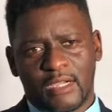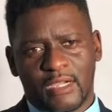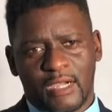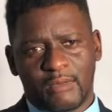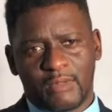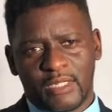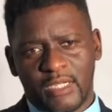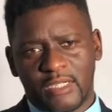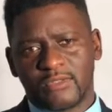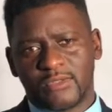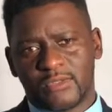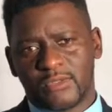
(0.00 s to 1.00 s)
I will
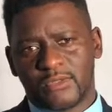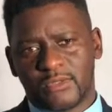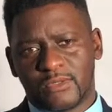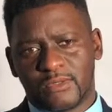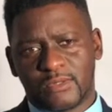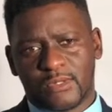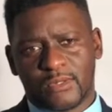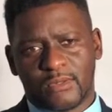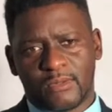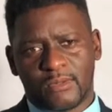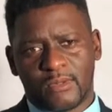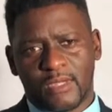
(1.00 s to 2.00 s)
introduce you
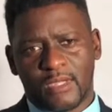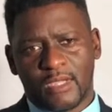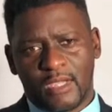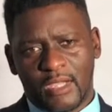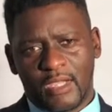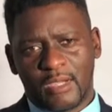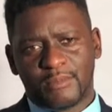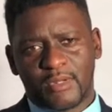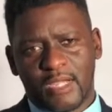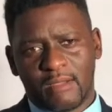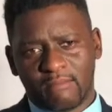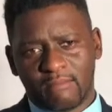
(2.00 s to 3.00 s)
to
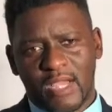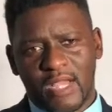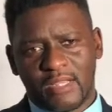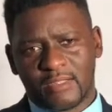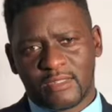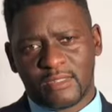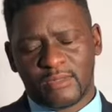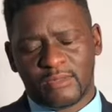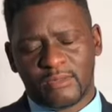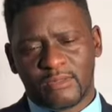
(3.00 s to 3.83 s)
Abraham Maslow,